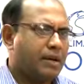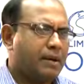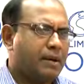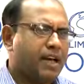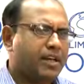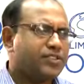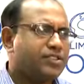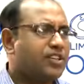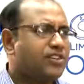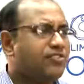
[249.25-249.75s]

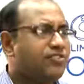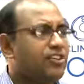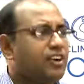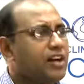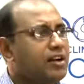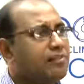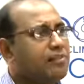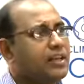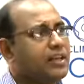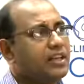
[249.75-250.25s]
Actually,
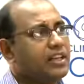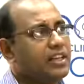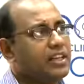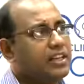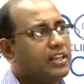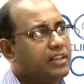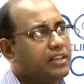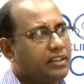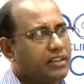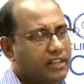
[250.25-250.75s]
farming
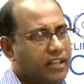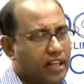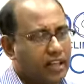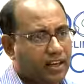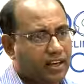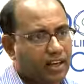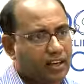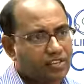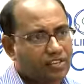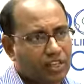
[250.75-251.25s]
in uh,
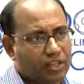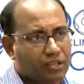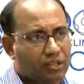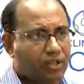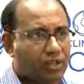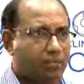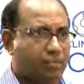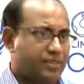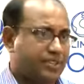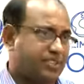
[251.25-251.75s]
around the
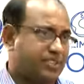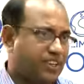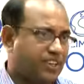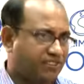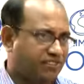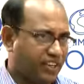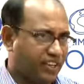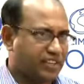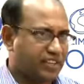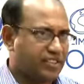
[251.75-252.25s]
globe is
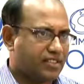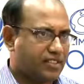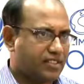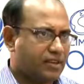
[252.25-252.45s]
different.